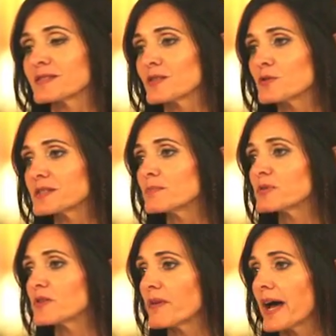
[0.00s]
so
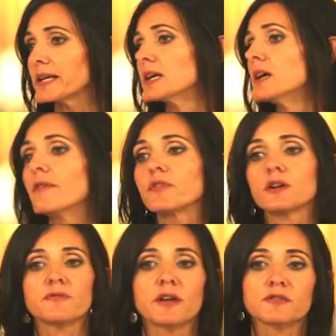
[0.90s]
simplified.
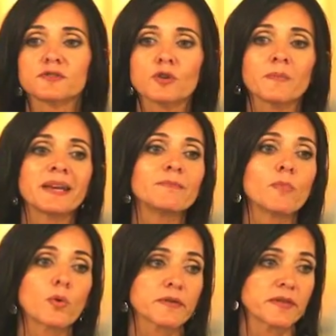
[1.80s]
There are so many
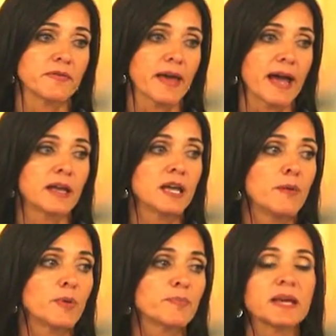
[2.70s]
more than that.
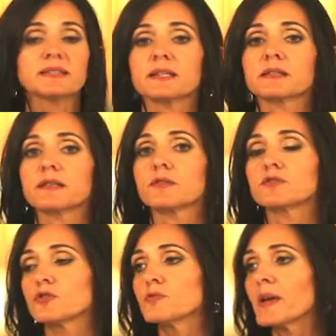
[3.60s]
But basically,
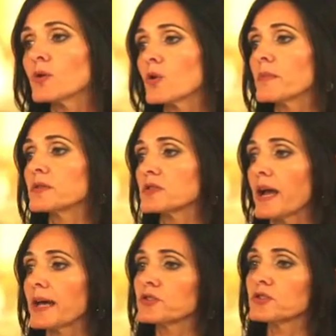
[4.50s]
those 2 main hormones
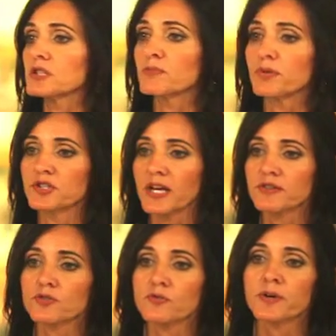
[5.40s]
are estrogen and
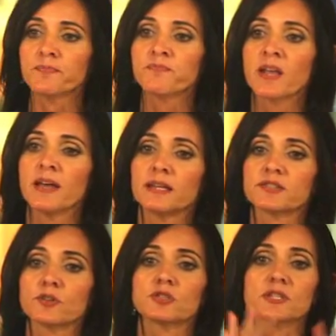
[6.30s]
progesterone.
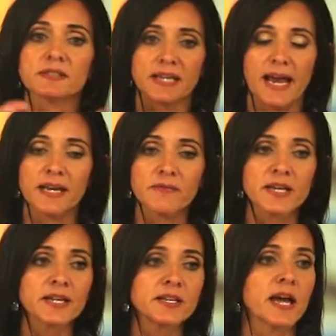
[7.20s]
And so just kind of
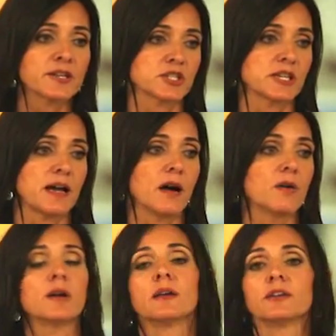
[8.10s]
in a
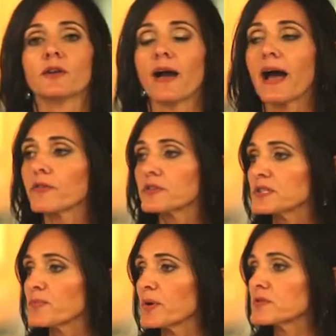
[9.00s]
nutshell, how they're
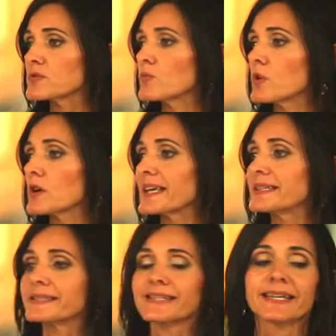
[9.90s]
supposed to work
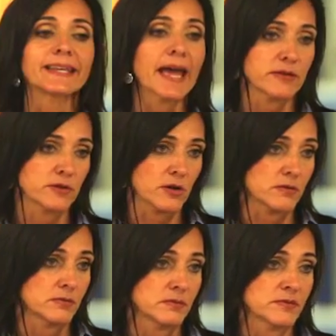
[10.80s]
is
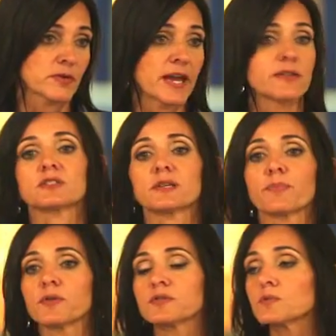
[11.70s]
together. Okay, they're
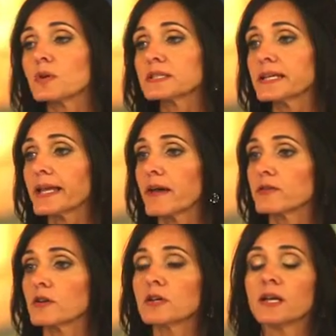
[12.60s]
supposed to work
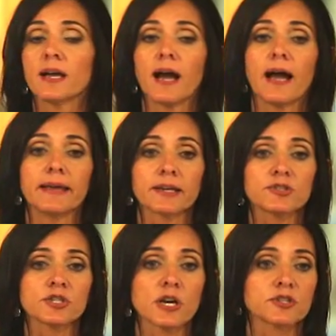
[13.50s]
together in
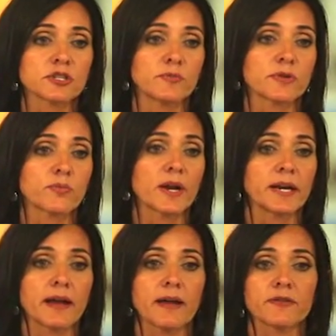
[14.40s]
conjunction with
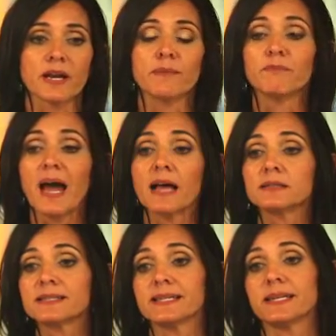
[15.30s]
one another and
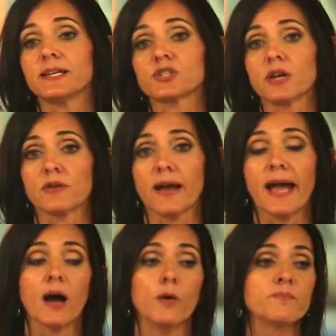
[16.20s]
balancing each other
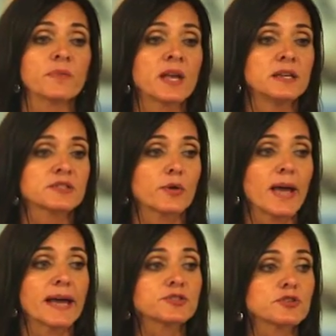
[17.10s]
out. So
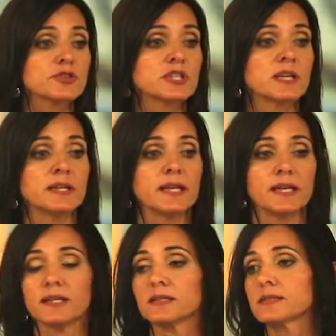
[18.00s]
estrogen
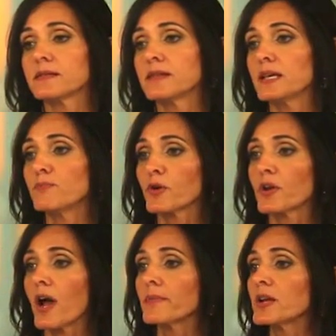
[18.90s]
is the
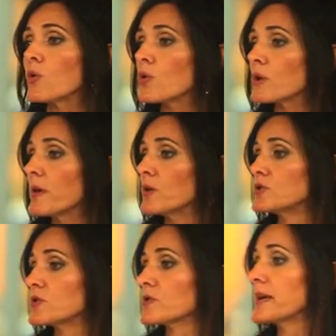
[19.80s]
predominant
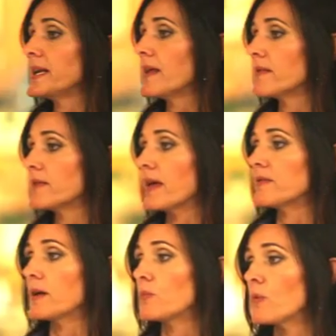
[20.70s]
hormone during
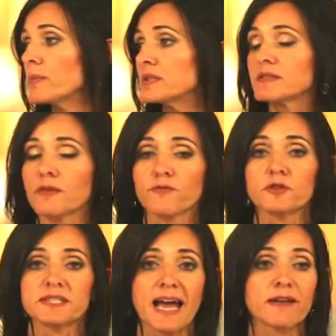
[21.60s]
the woman's
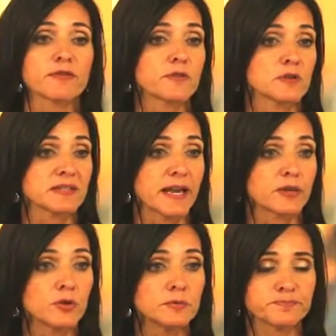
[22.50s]
first half of her
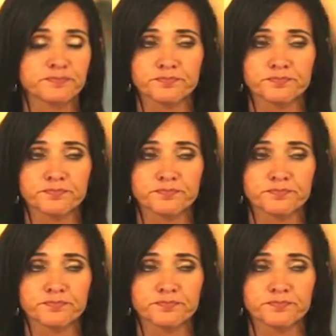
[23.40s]
cycle.